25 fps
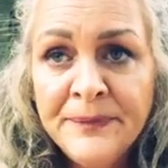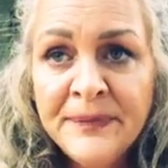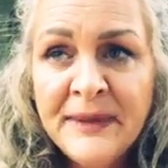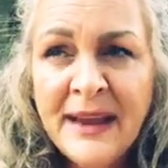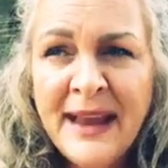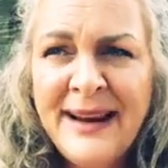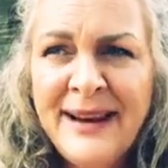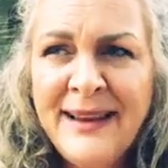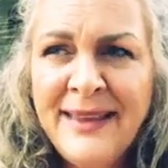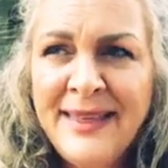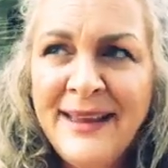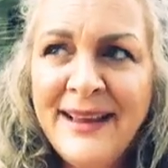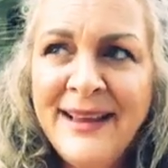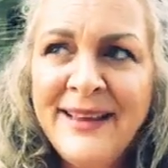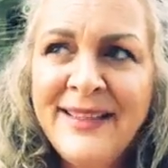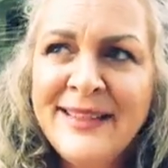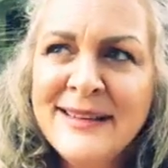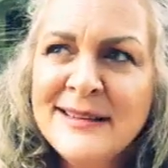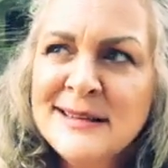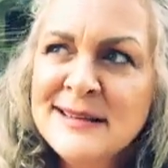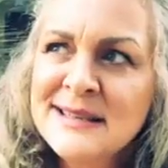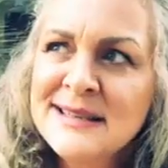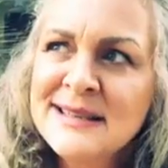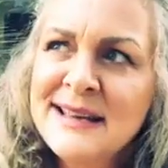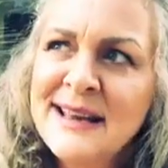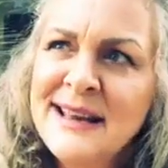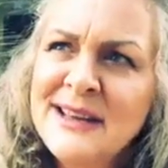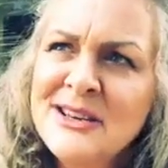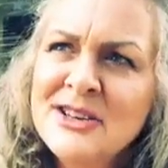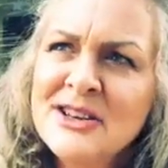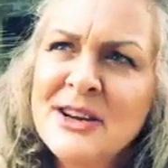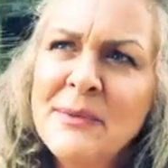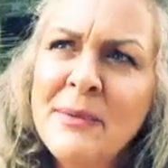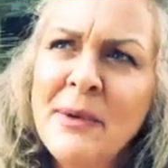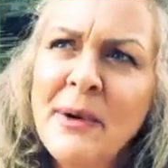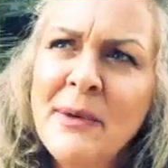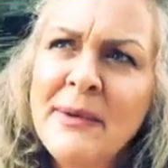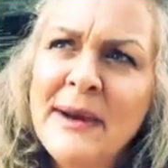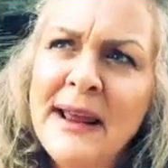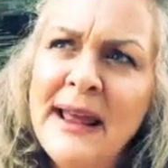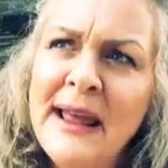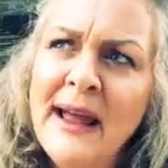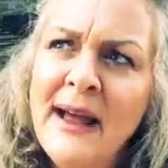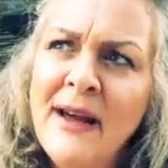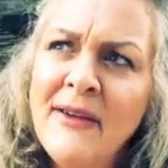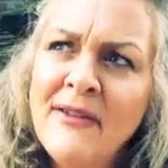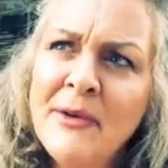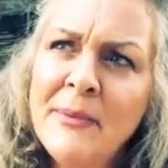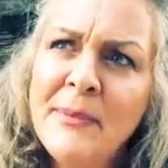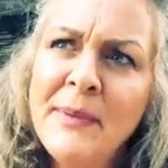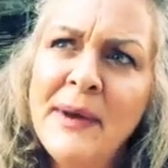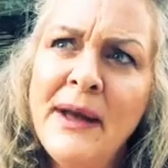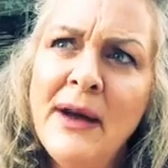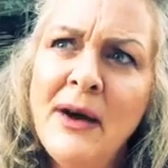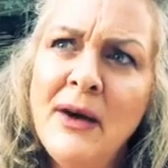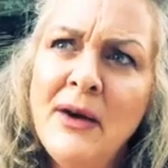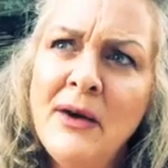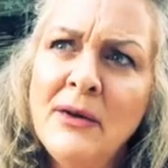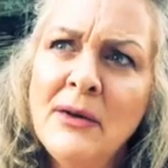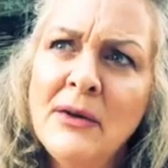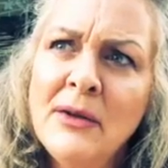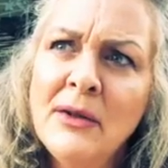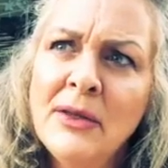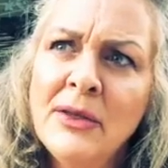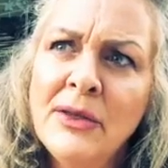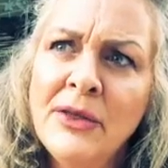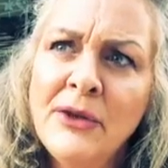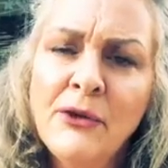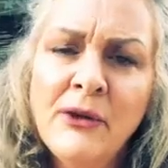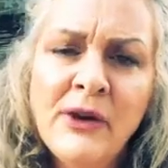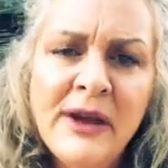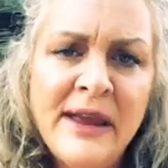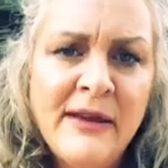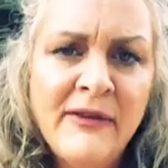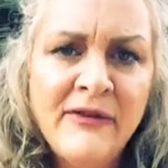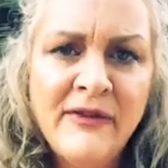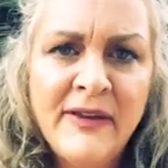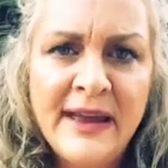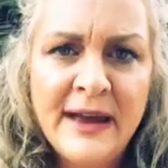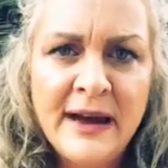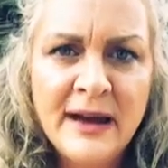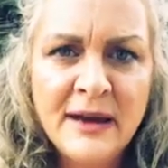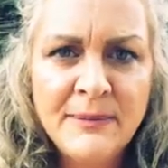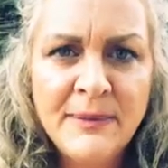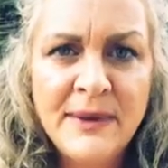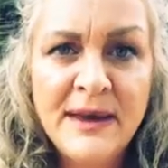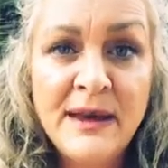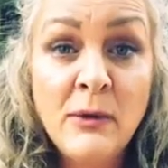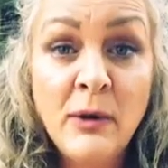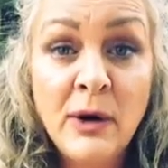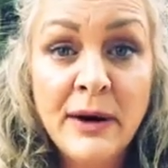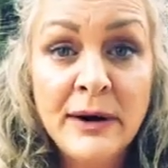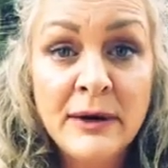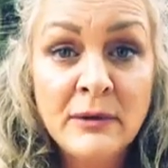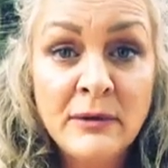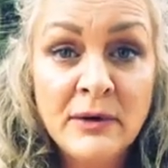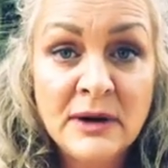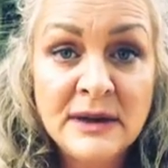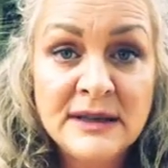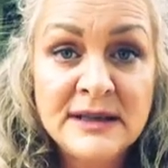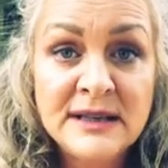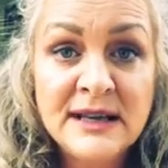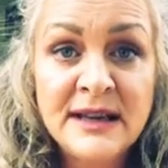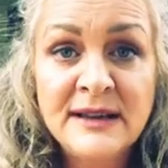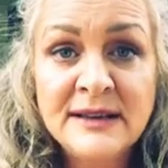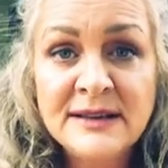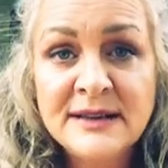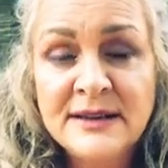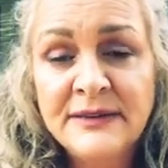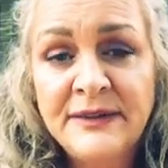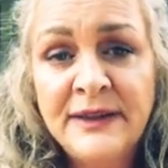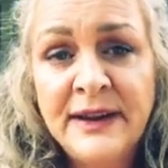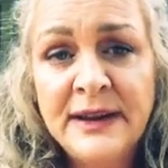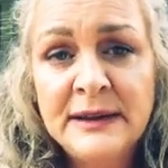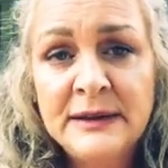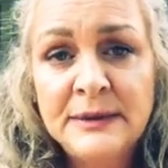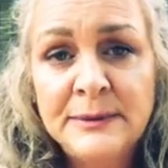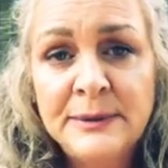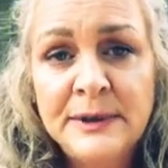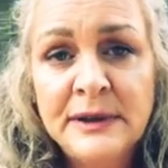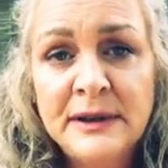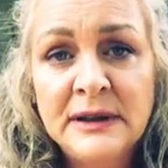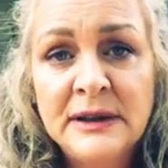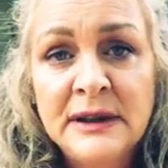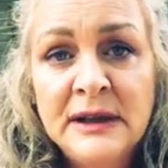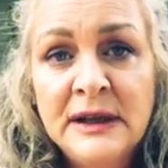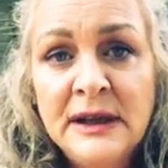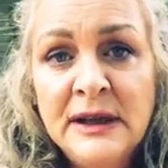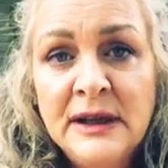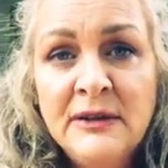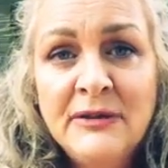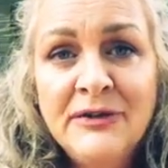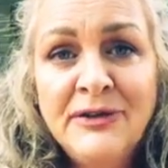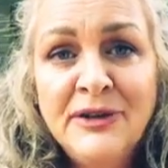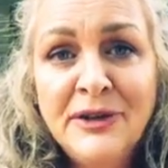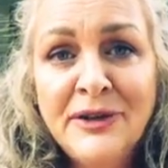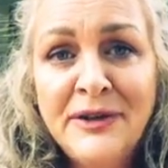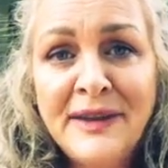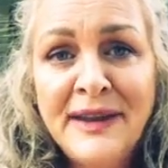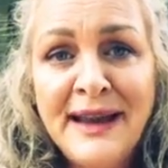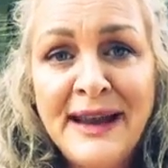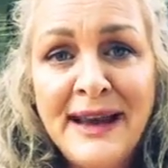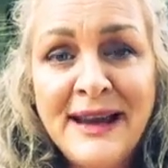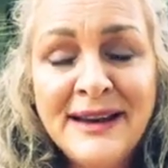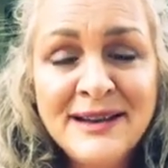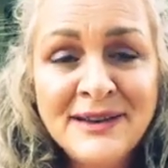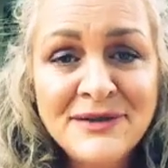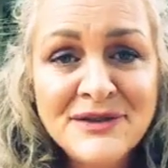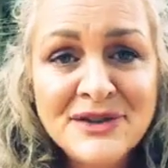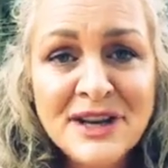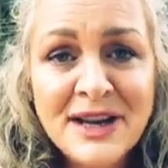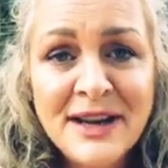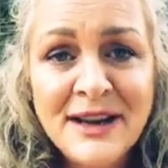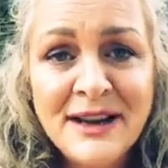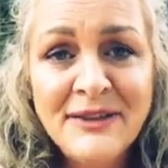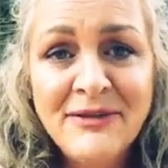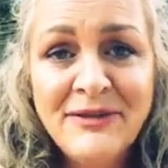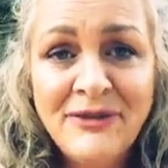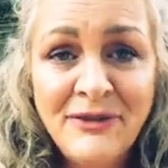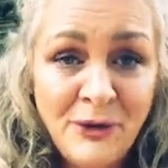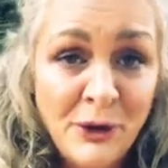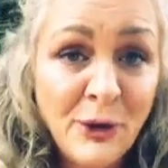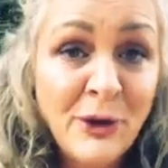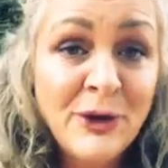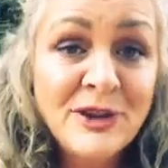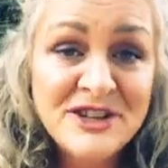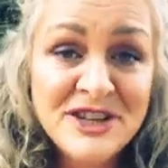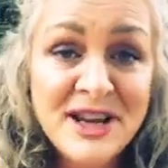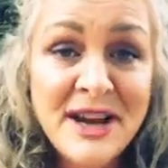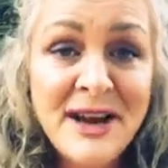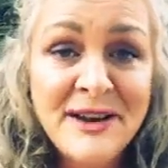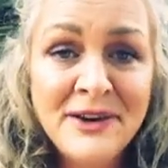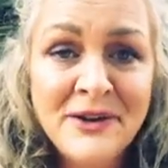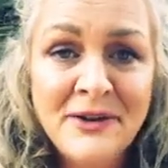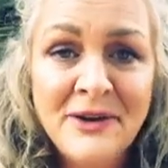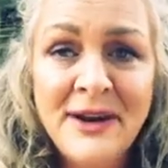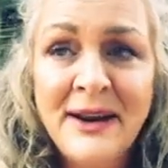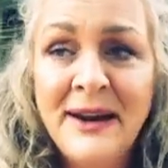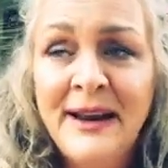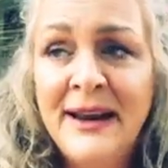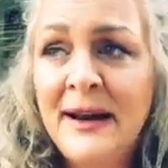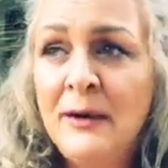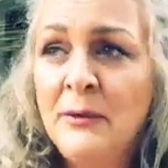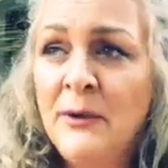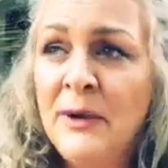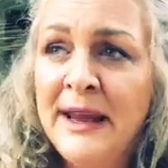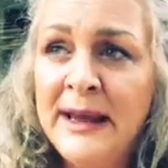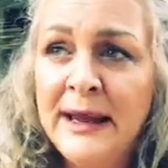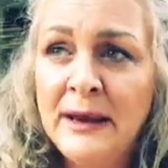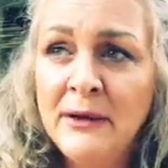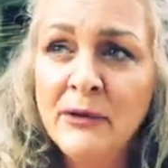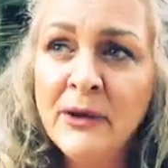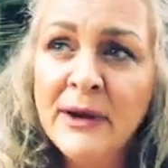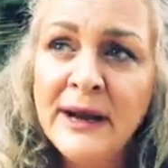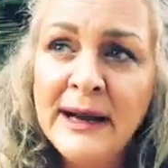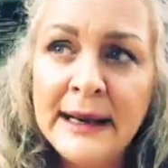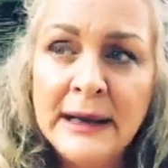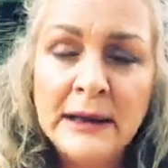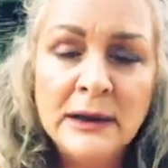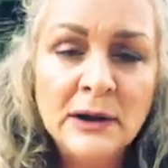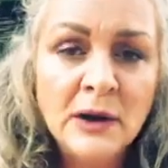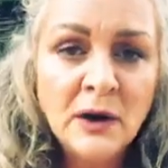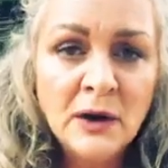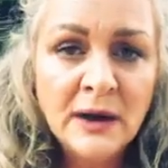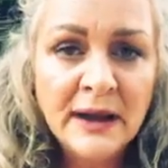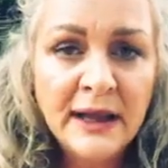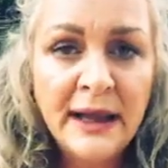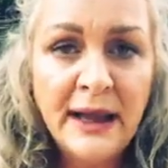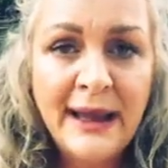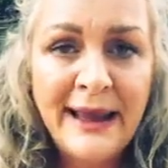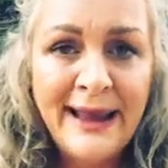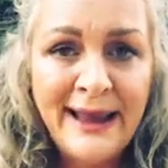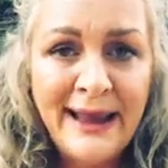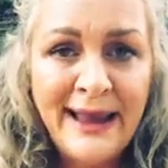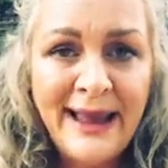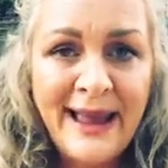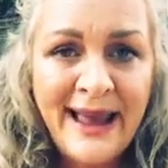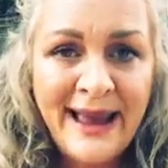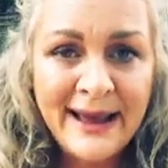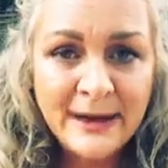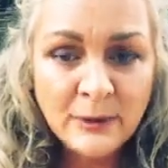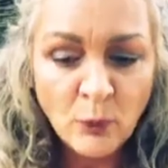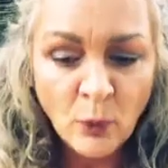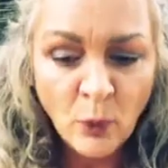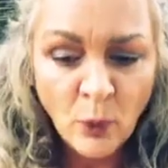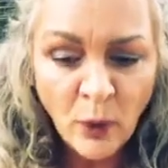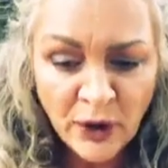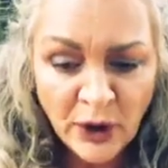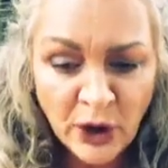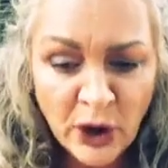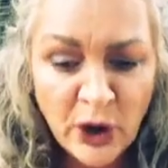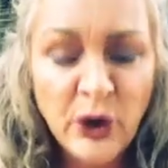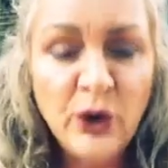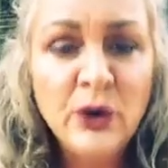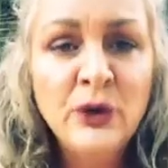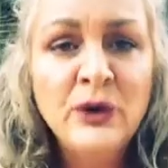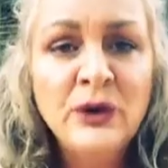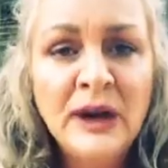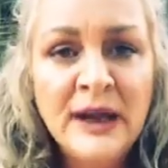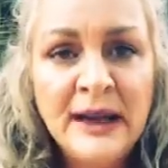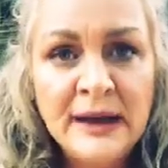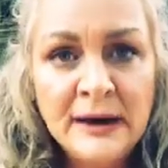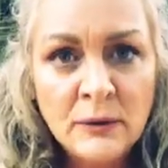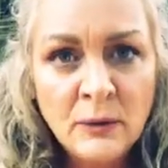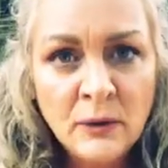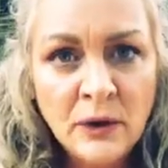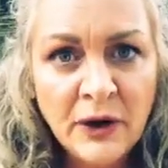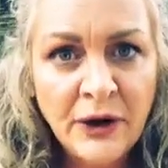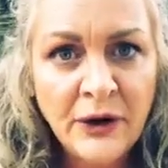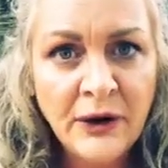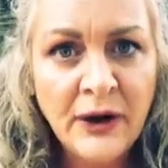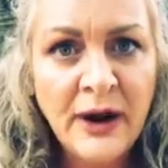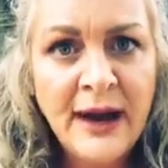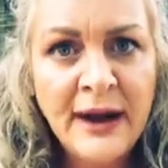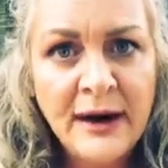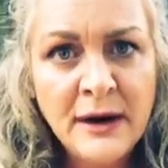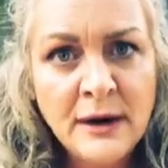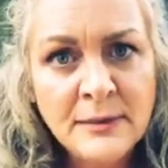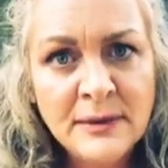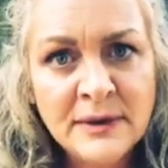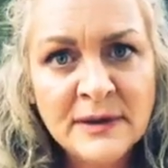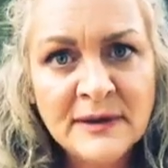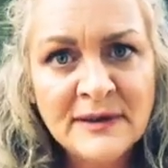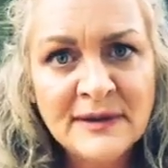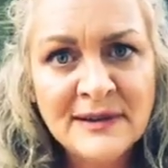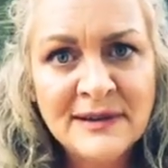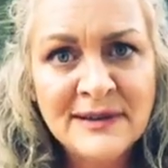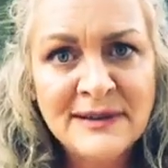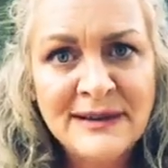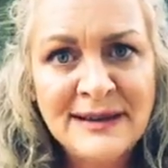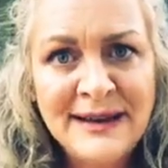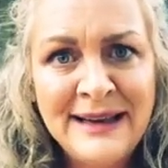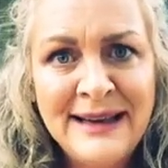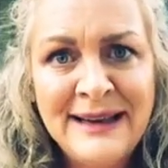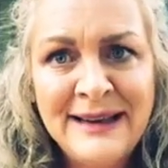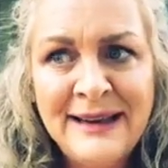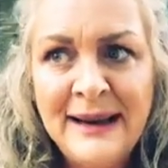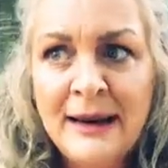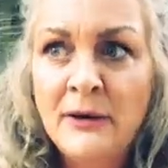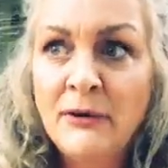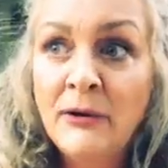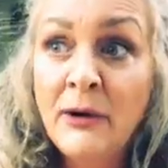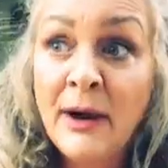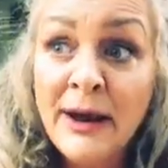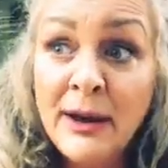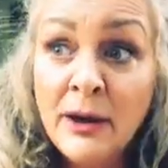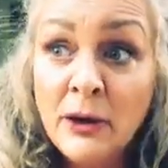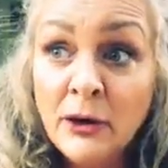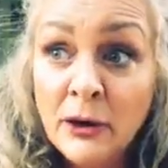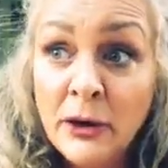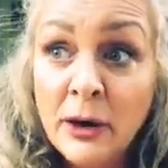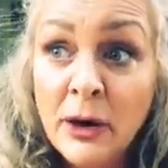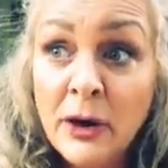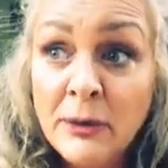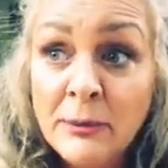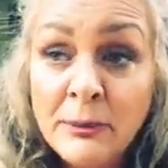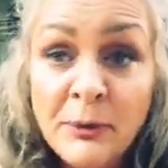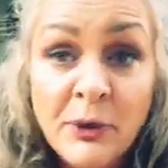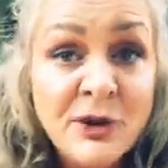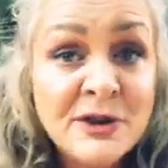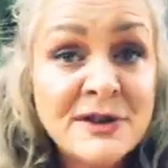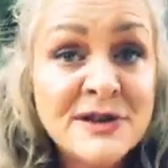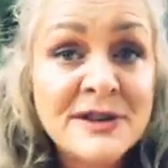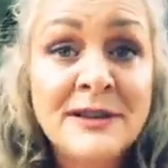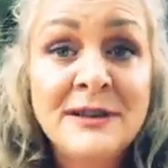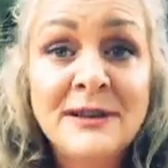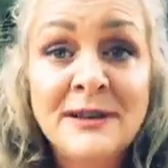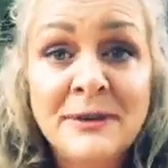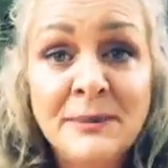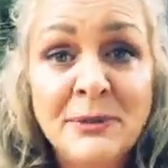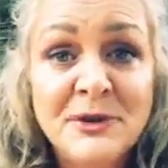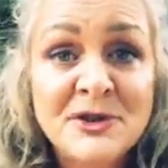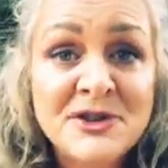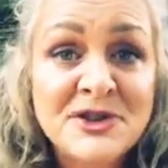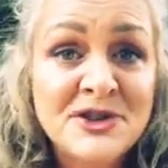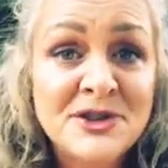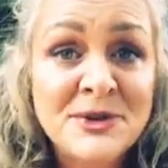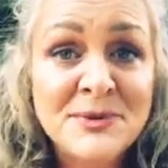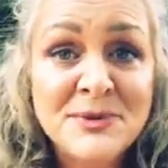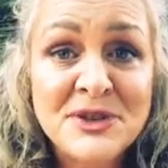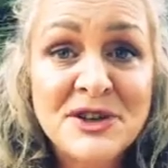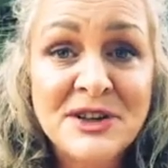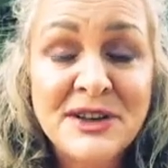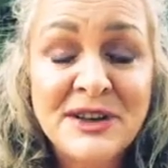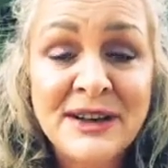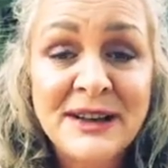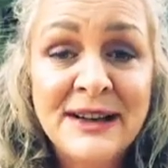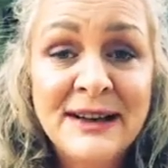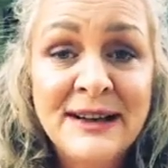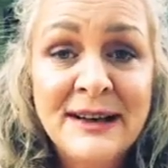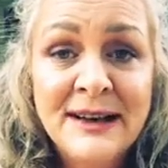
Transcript: And I think at this stage, I probably have about 3 VIP one-on-one days available for the end of January. And we can really look at what you need and what your animals need and write your own personal prescription.